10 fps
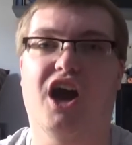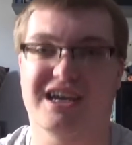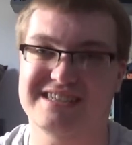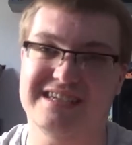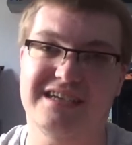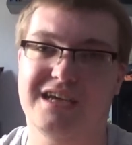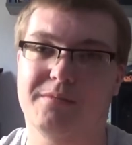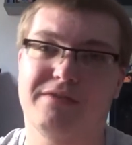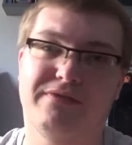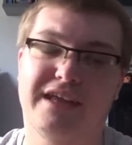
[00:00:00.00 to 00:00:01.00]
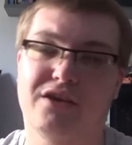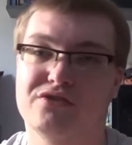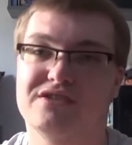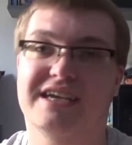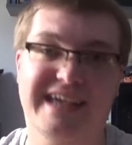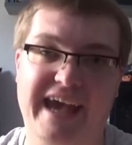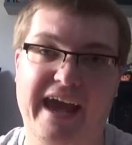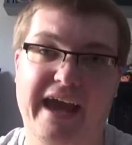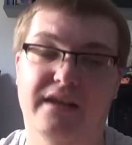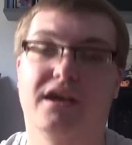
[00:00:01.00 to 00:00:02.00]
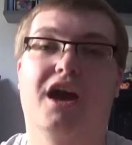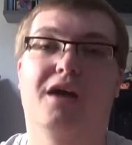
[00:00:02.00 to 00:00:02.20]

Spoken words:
I've seen a couple of videos you can,